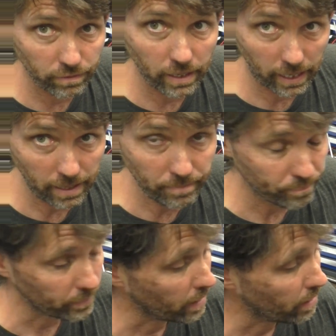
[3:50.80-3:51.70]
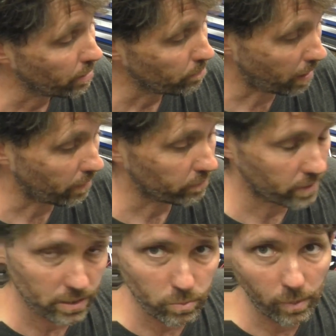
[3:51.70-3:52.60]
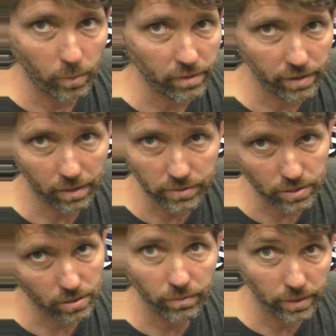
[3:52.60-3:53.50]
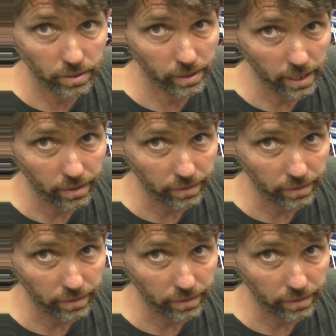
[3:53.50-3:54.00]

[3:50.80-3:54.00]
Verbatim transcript: of air, but these one-way valves are shot, they're doing